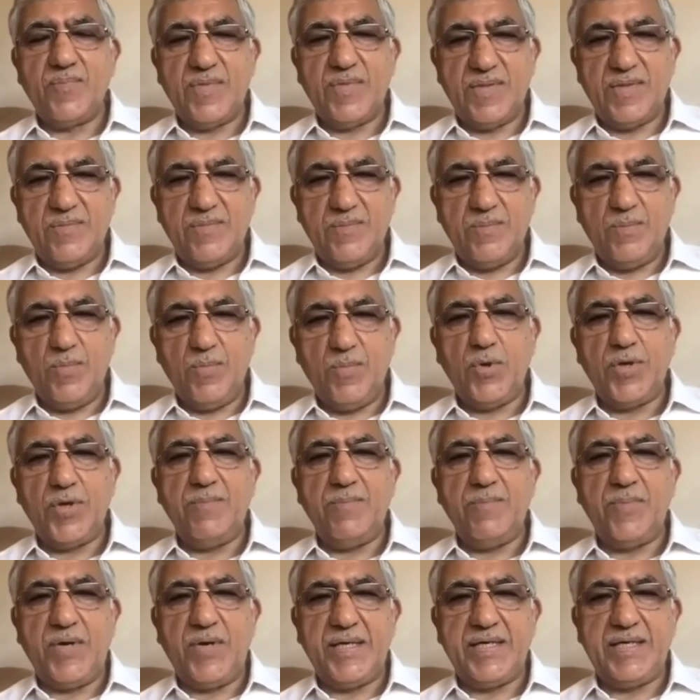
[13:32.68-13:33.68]
more
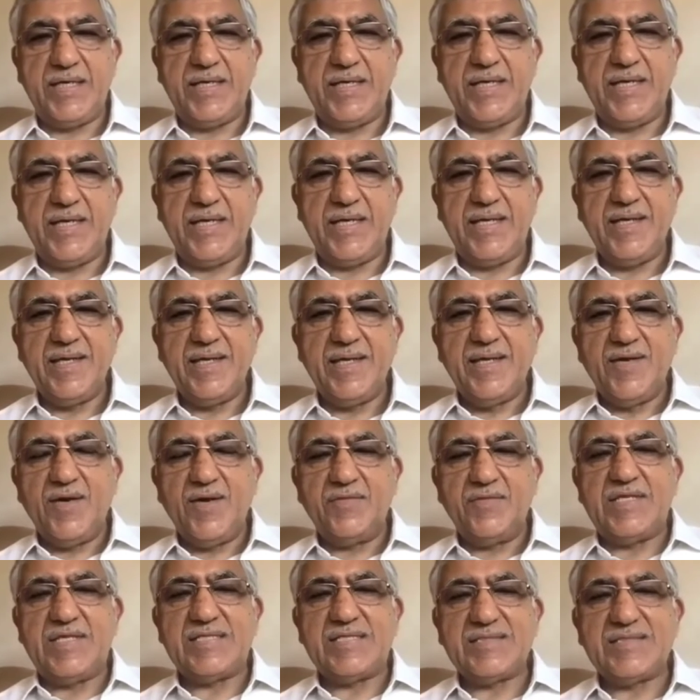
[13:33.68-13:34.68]
importantly
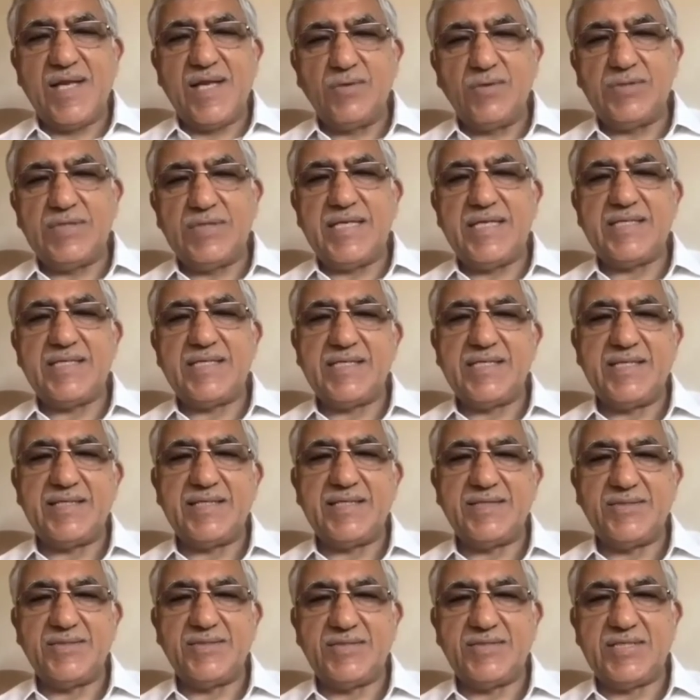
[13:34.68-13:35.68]
of the South Asian
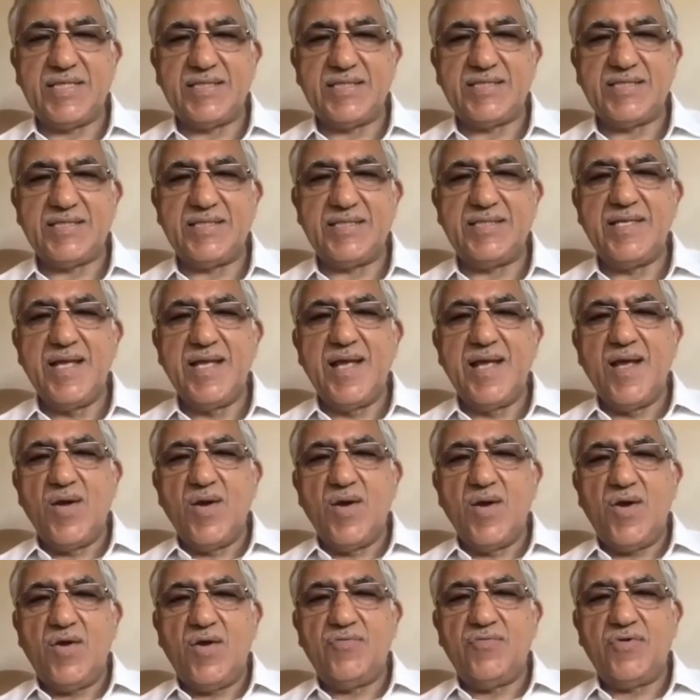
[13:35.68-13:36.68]
Association
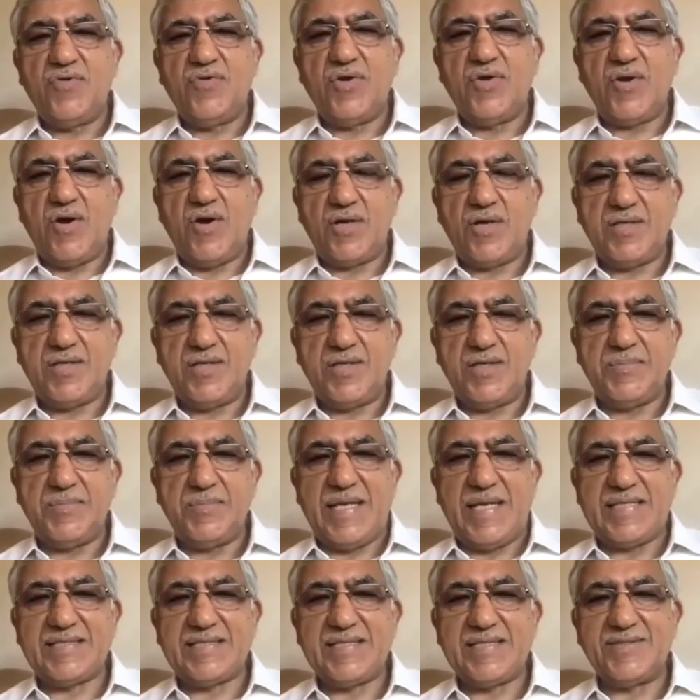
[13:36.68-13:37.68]
for
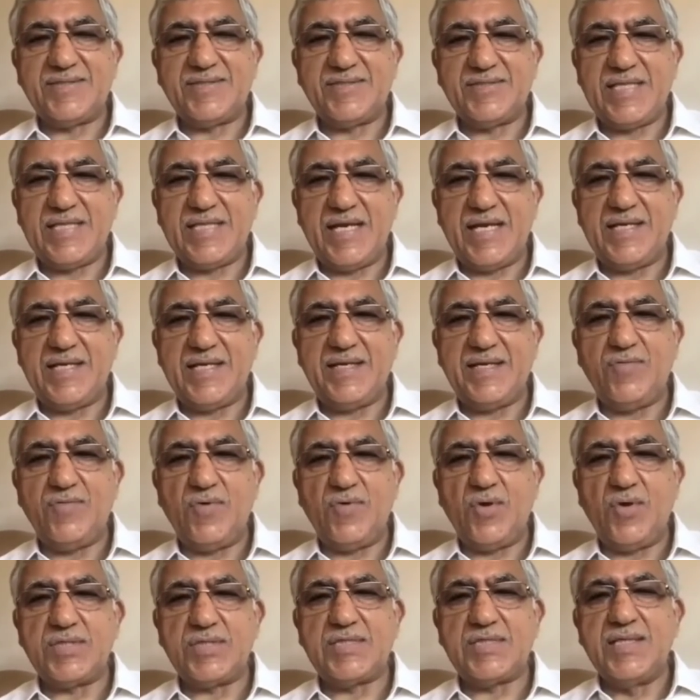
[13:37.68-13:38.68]
Oculoplastic Society
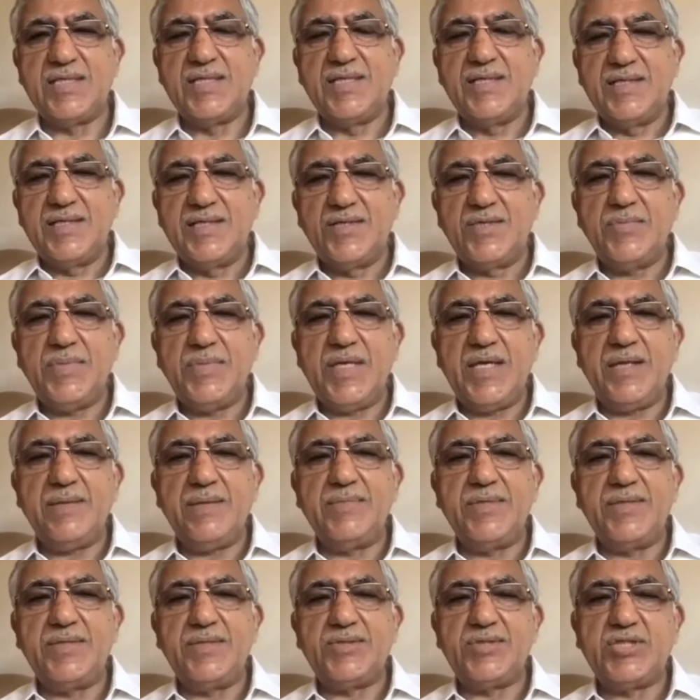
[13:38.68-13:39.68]
was to be
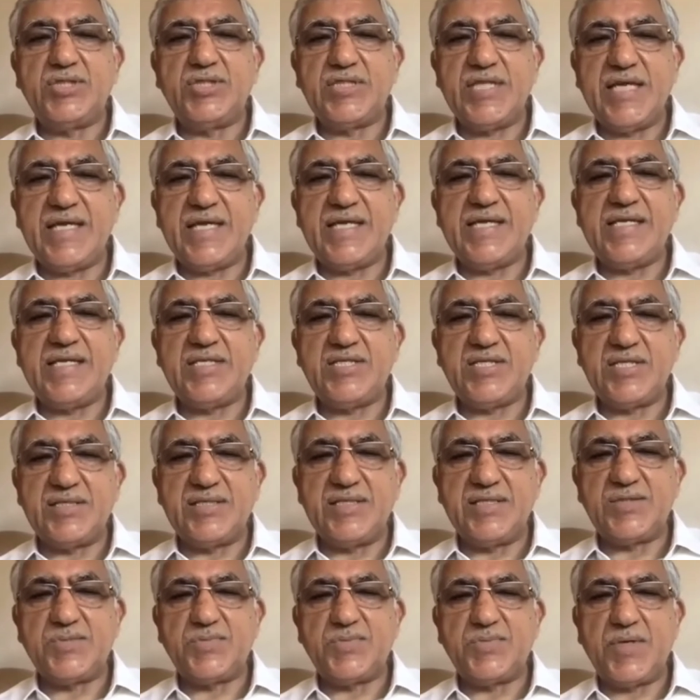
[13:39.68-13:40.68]
able to share each
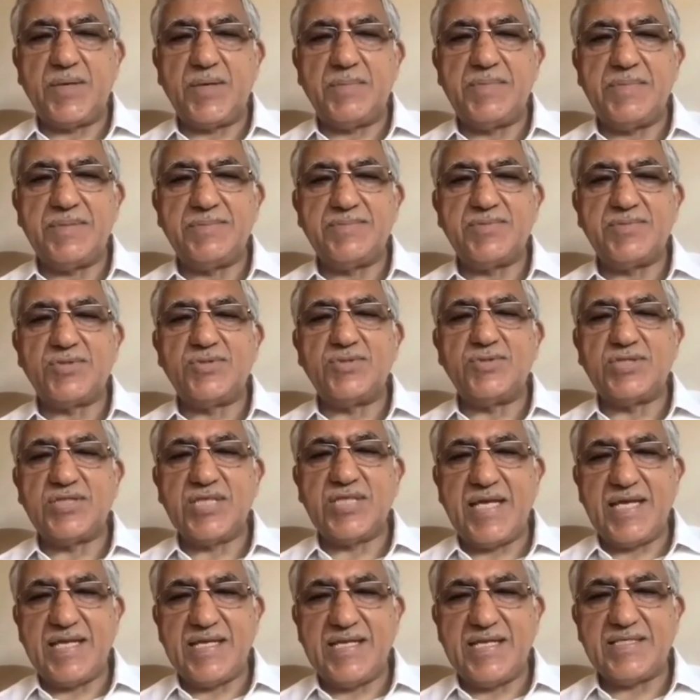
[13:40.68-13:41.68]
other's problems, to
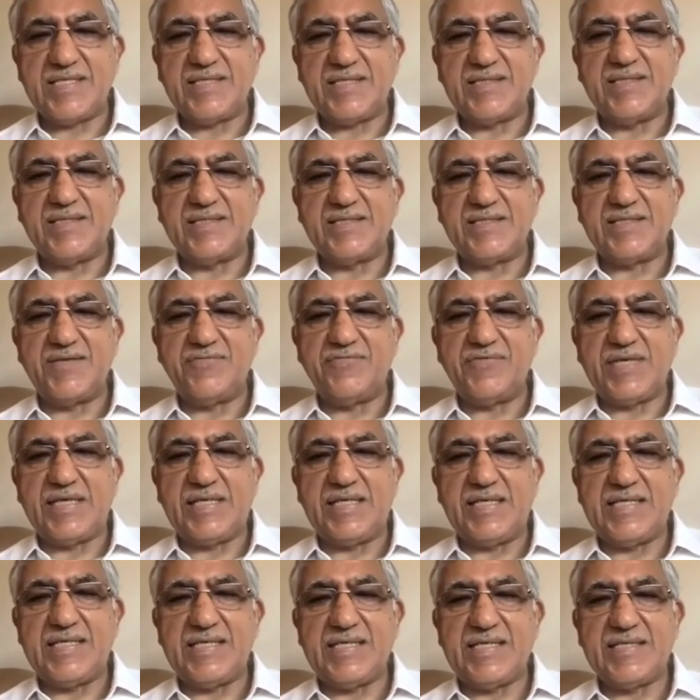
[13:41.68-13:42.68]
share each other's
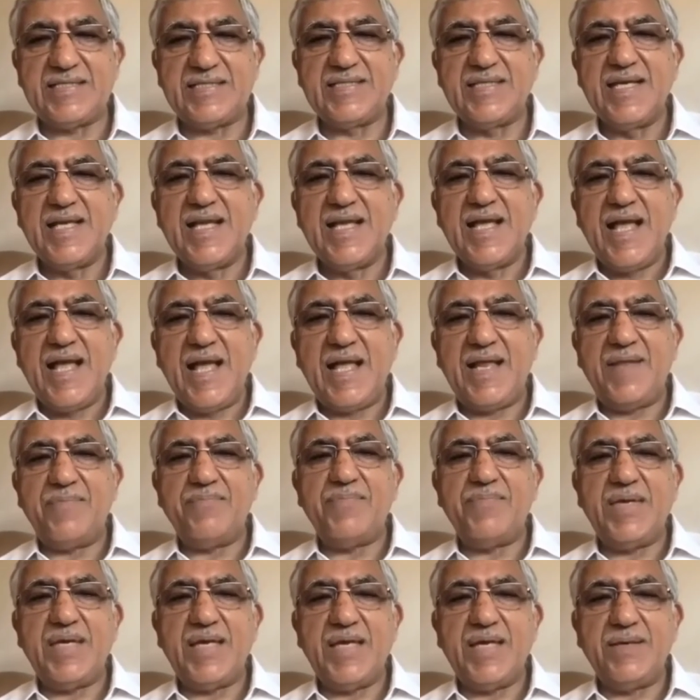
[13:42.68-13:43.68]
difficulties, and
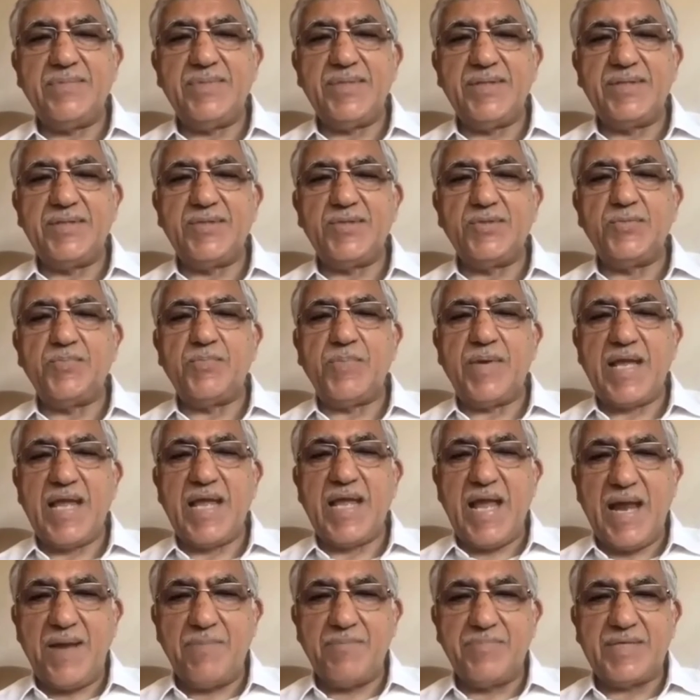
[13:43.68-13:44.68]
be able to
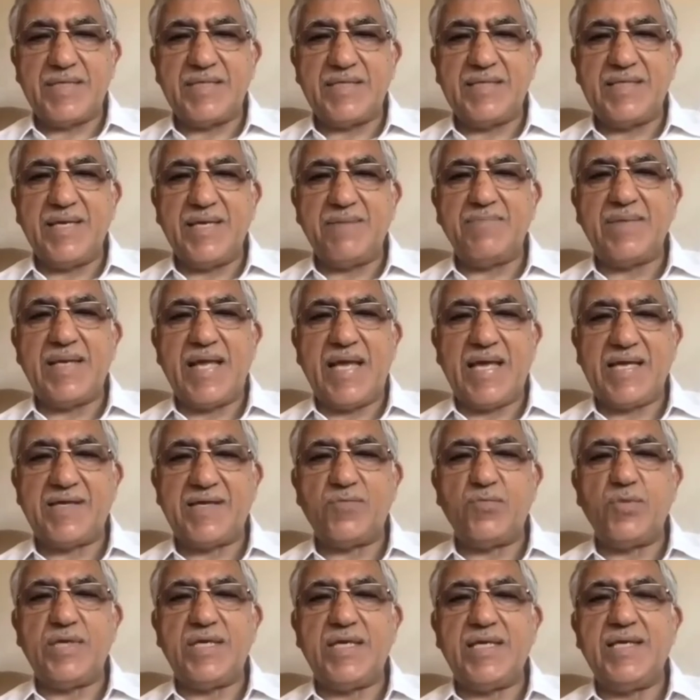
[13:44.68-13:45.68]
preempt them. Like
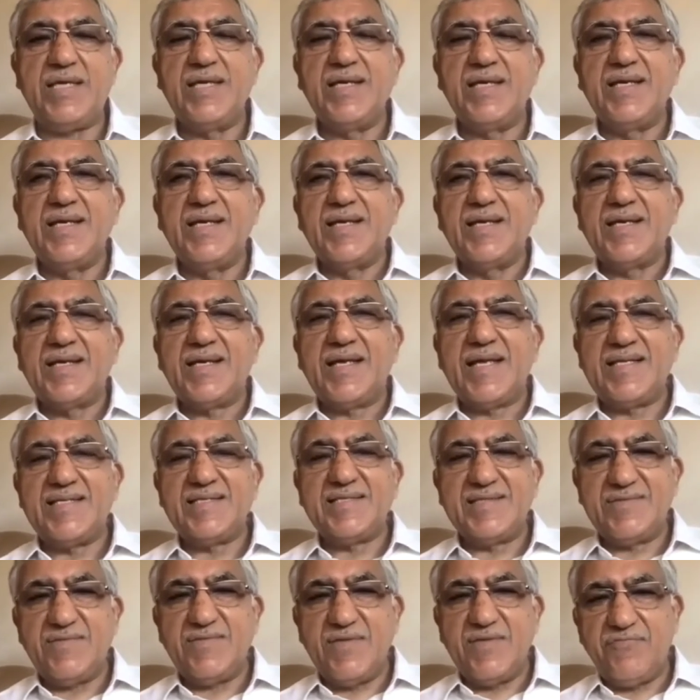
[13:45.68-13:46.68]
we can,
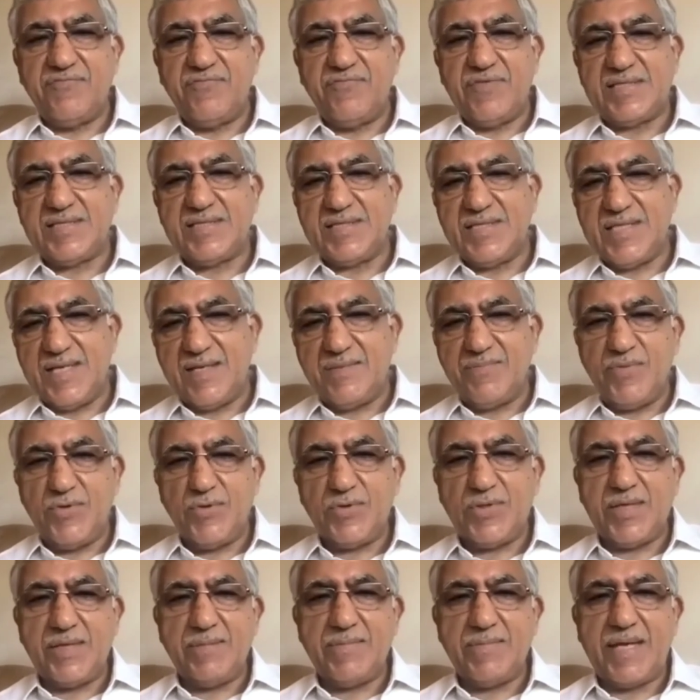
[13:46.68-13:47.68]
if we see a
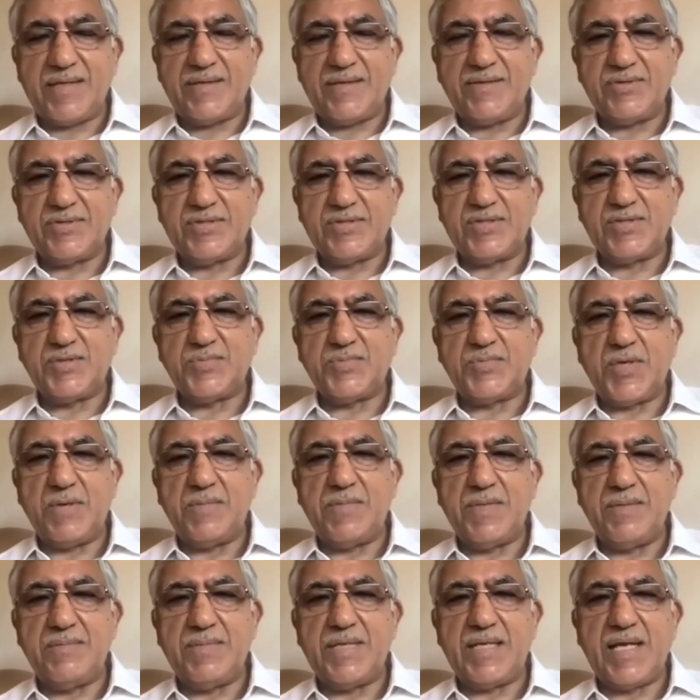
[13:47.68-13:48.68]
mucormycosis
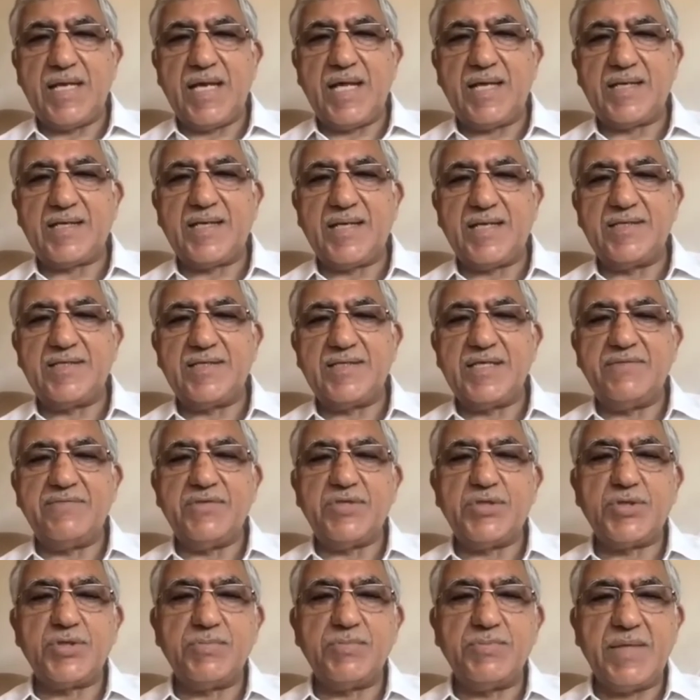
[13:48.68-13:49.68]
problem in our country, we
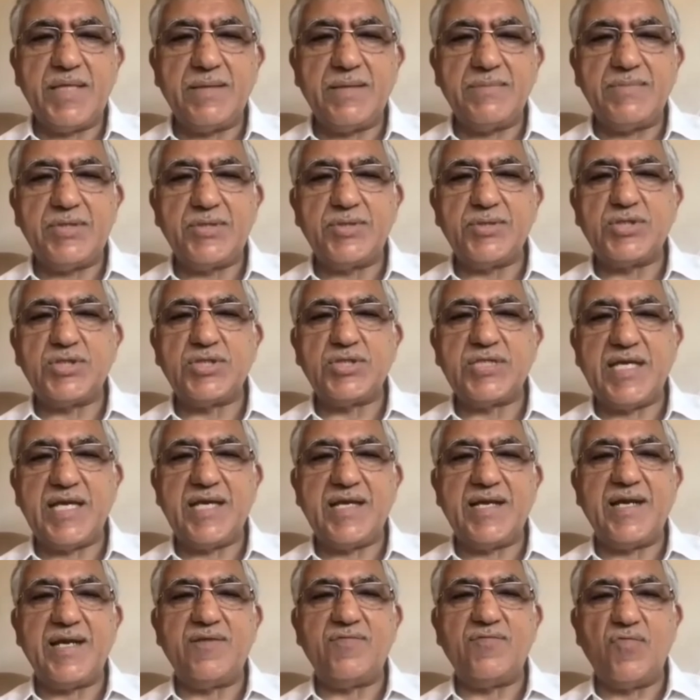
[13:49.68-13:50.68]
should be able to
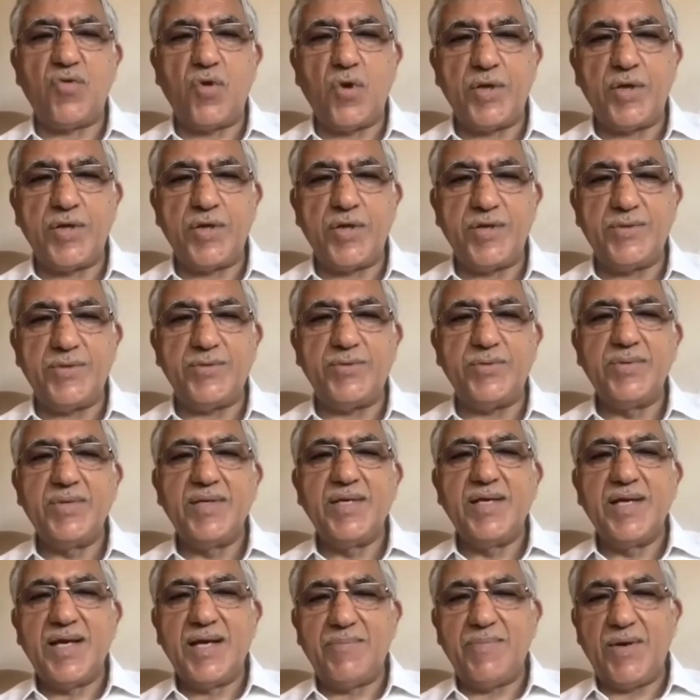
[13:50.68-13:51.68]
share and warn you
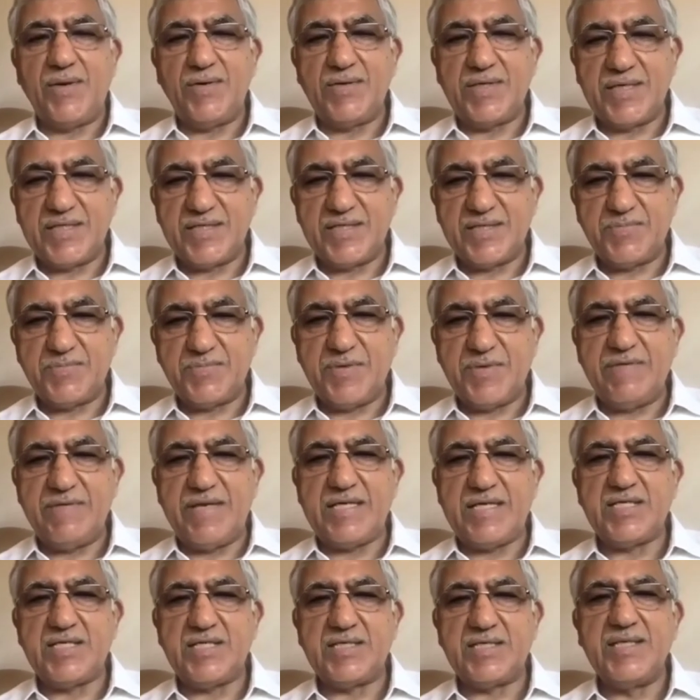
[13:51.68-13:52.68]
about its
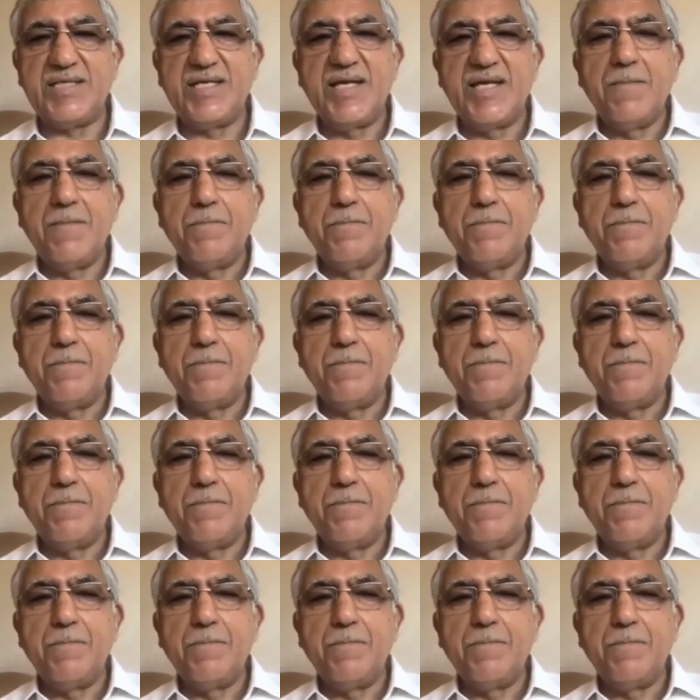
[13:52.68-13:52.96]
prevention.